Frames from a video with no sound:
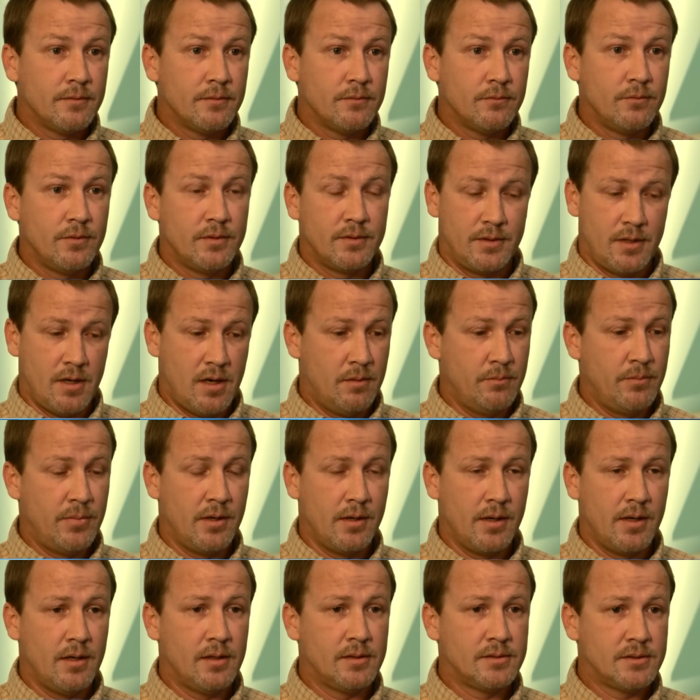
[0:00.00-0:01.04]
with Dom
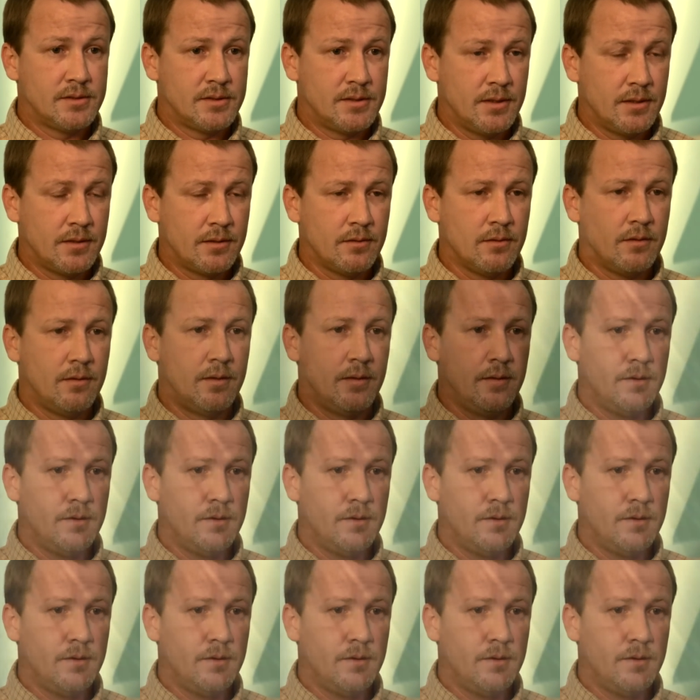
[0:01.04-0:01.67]
Perignon sticker on